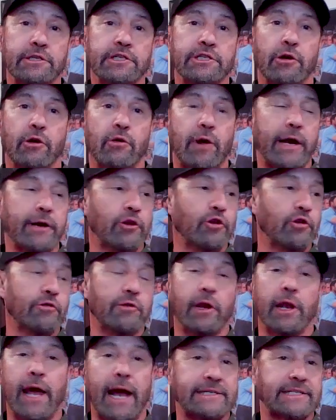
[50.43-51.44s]
So I knew
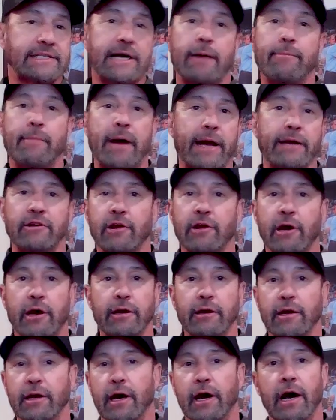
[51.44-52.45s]
the last time I'd
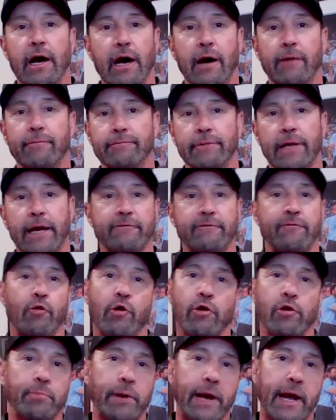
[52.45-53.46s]
done like
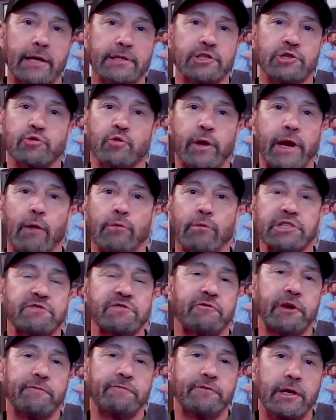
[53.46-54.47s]
400 pounds was when I was
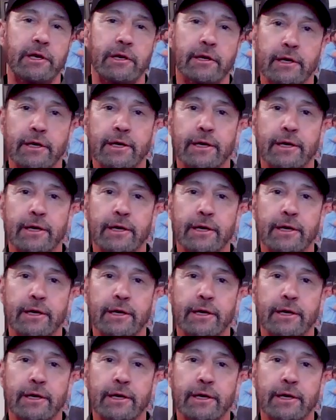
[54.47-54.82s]
50.